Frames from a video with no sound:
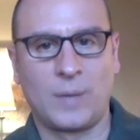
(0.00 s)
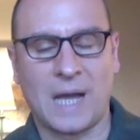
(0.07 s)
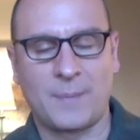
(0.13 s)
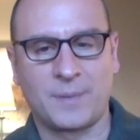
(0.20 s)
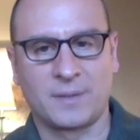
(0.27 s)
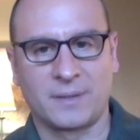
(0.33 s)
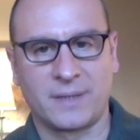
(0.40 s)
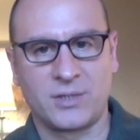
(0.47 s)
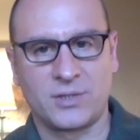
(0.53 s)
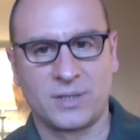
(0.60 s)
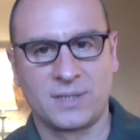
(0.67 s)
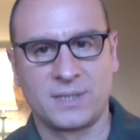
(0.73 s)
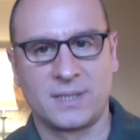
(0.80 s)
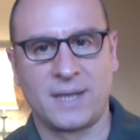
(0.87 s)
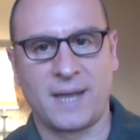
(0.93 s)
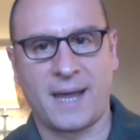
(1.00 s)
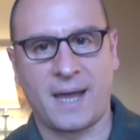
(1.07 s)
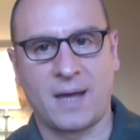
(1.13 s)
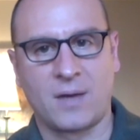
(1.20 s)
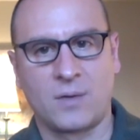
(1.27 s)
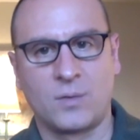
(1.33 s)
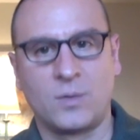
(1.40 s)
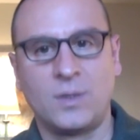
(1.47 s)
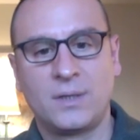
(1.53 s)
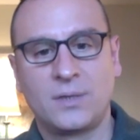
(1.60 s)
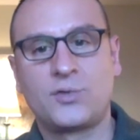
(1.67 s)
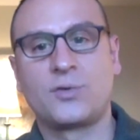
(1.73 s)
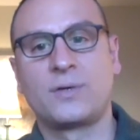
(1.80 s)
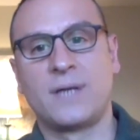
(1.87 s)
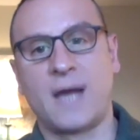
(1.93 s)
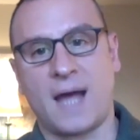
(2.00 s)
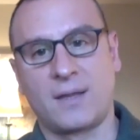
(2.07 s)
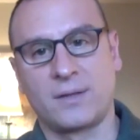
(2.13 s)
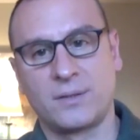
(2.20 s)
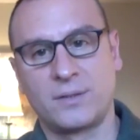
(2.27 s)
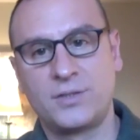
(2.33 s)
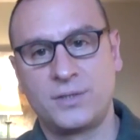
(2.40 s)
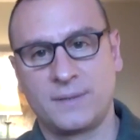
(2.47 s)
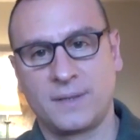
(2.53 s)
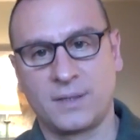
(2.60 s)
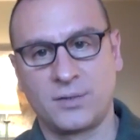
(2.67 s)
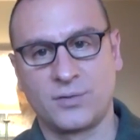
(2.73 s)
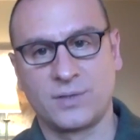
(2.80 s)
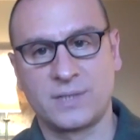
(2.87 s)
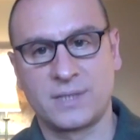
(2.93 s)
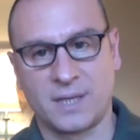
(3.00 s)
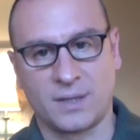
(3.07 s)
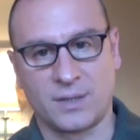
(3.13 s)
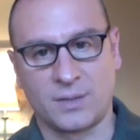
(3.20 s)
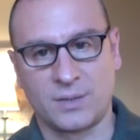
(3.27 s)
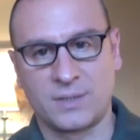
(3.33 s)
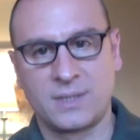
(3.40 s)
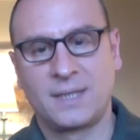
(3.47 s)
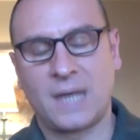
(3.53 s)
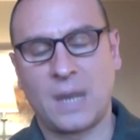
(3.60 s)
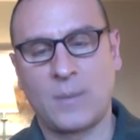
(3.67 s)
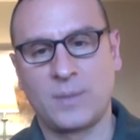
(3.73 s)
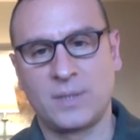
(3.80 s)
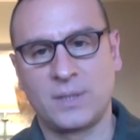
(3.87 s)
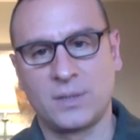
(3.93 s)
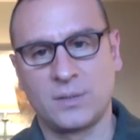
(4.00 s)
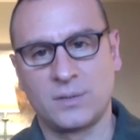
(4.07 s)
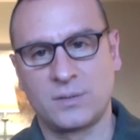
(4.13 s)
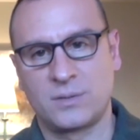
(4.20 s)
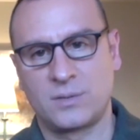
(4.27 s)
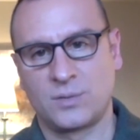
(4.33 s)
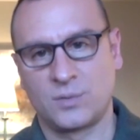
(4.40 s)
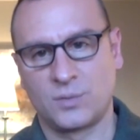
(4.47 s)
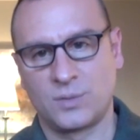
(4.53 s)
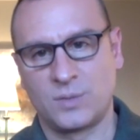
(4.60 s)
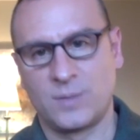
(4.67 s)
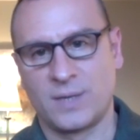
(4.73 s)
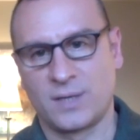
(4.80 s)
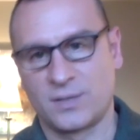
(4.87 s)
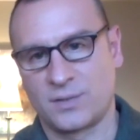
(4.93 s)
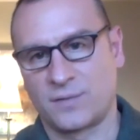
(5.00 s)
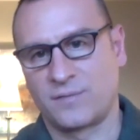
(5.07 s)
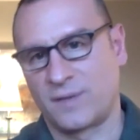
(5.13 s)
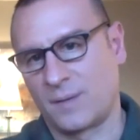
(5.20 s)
populations, and how your knowledge and your skills can be used to better serve